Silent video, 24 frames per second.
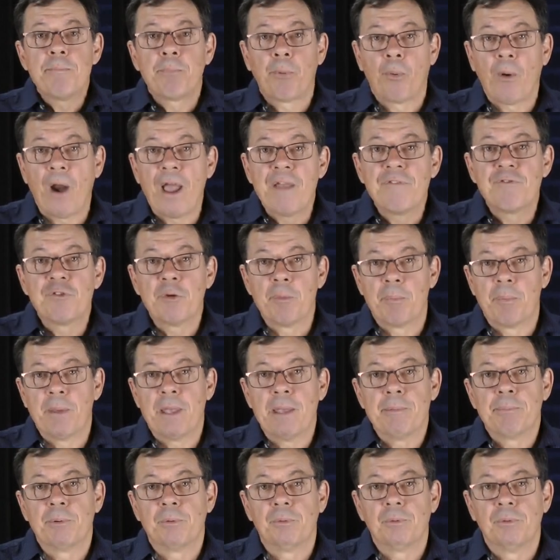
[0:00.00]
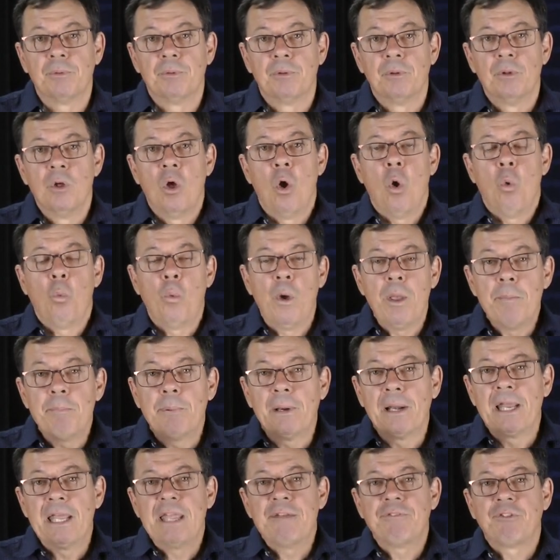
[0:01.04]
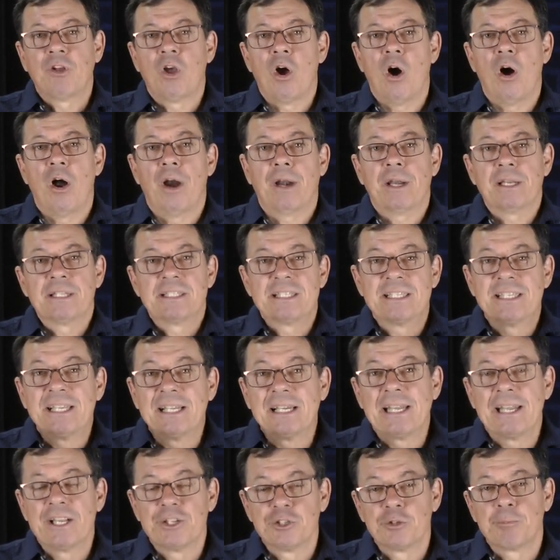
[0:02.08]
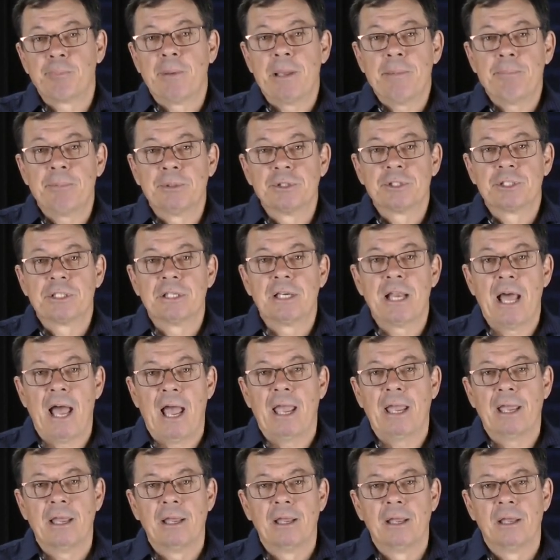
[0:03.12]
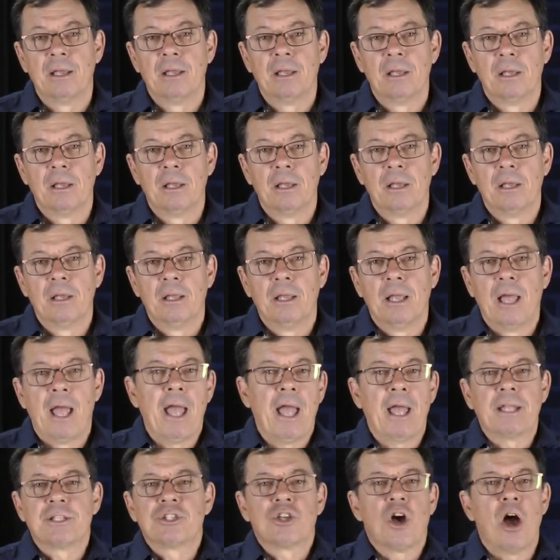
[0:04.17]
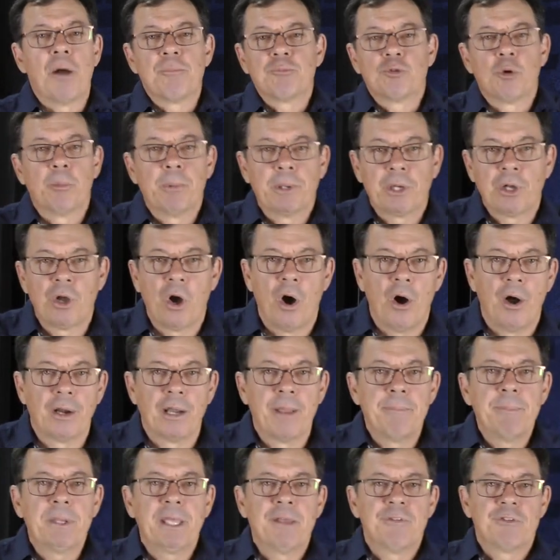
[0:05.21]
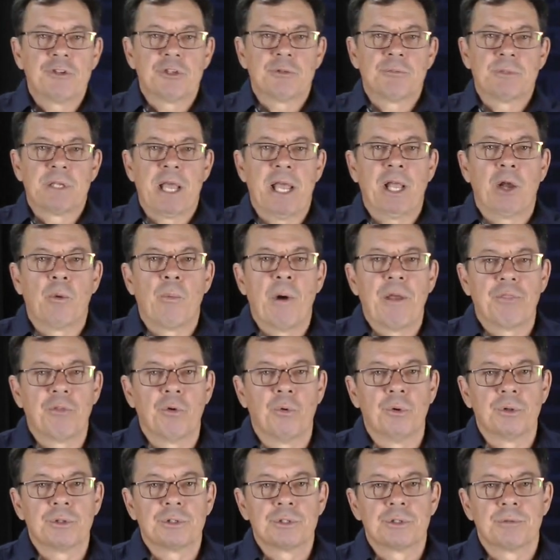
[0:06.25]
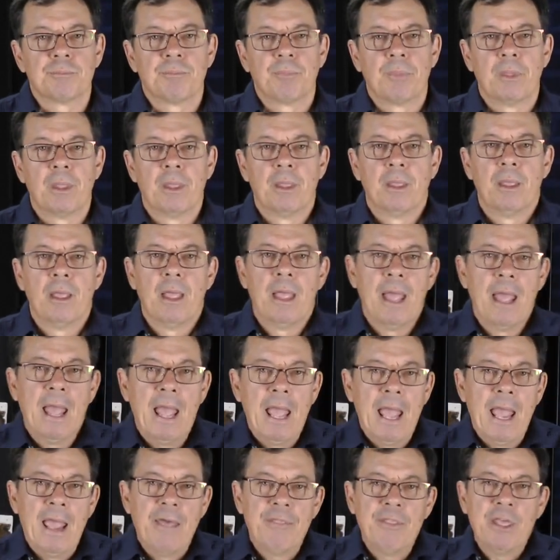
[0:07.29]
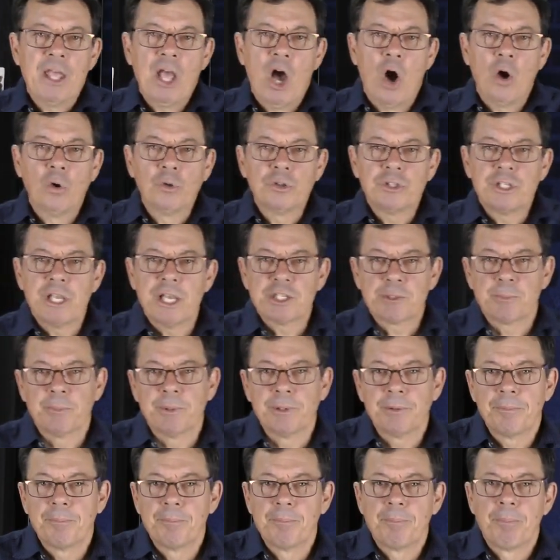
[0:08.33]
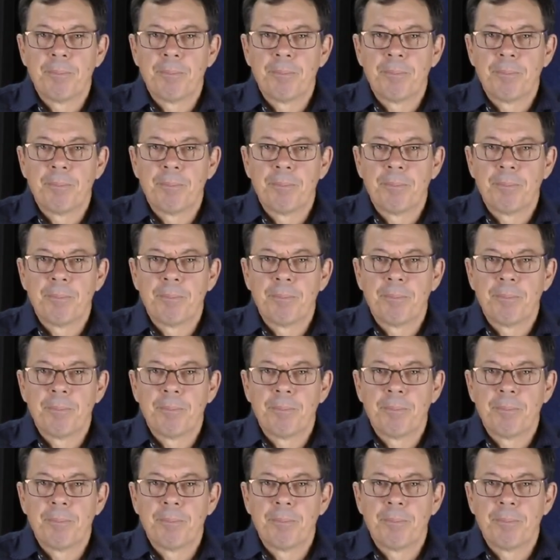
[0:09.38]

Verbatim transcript: pray for people. We believe God still heals people today. At times all but gone. Let me give you some takeaway thoughts. In the Old Testament,